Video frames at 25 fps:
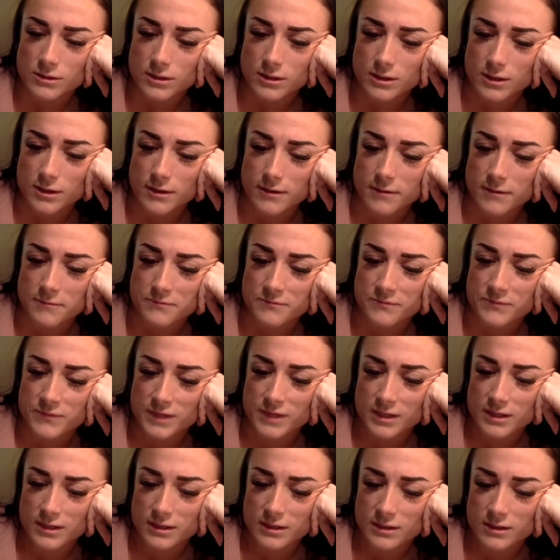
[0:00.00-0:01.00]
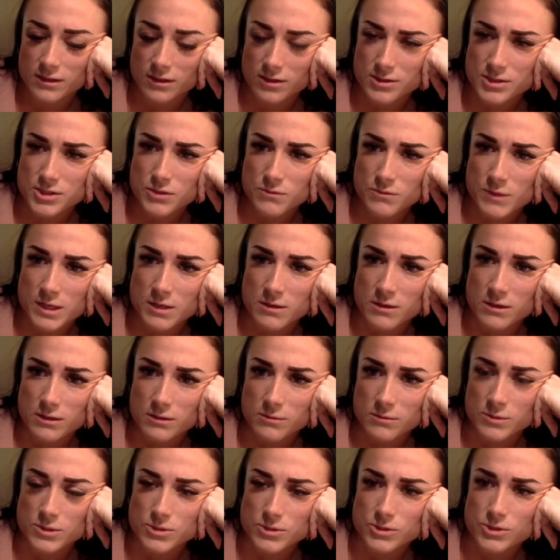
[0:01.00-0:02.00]
There aren't too many
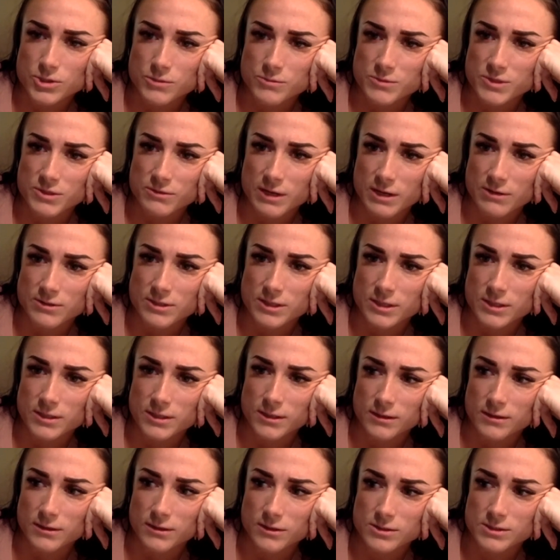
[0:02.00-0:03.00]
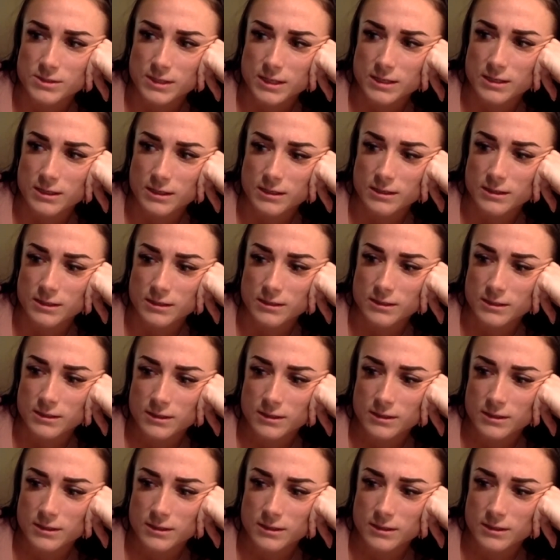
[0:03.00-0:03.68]
commercial gyms around here. There's like a